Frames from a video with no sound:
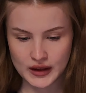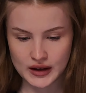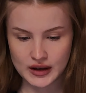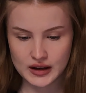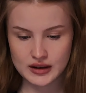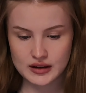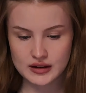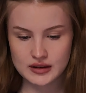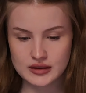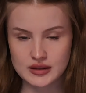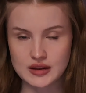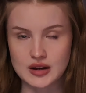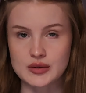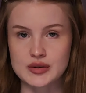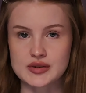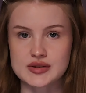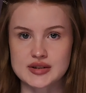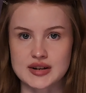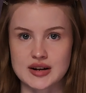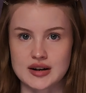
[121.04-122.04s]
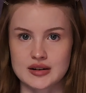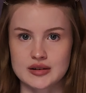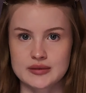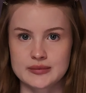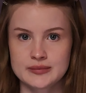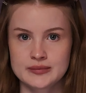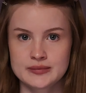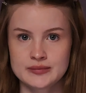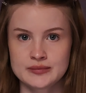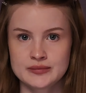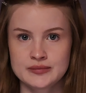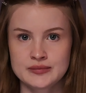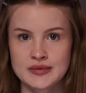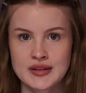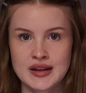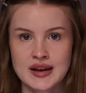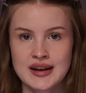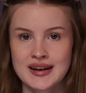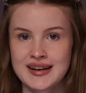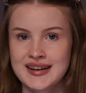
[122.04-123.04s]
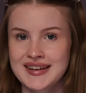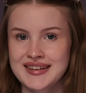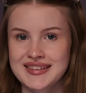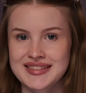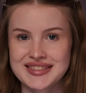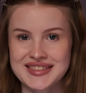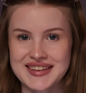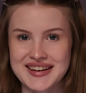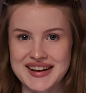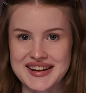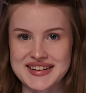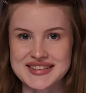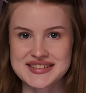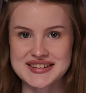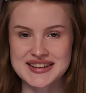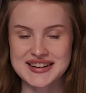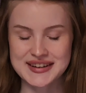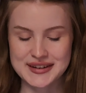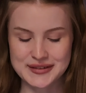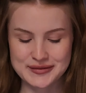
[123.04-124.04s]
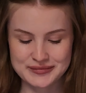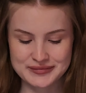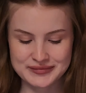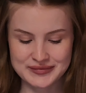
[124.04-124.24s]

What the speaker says: and now it's gone. That's it.